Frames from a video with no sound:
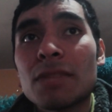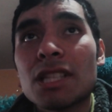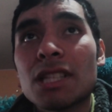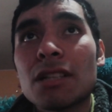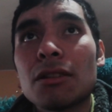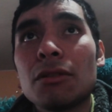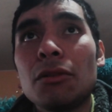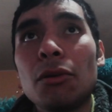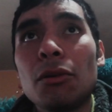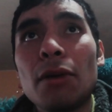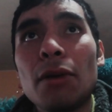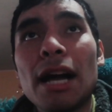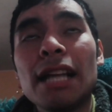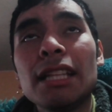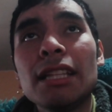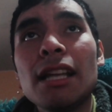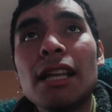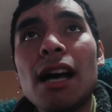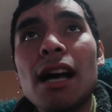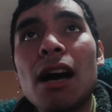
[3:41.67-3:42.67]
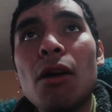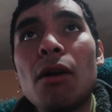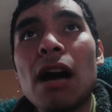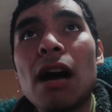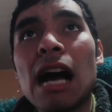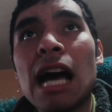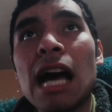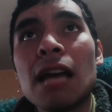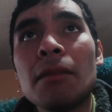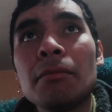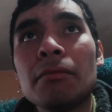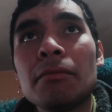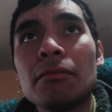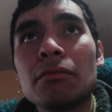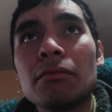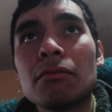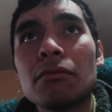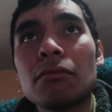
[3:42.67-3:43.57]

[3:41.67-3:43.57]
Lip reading: right now I'm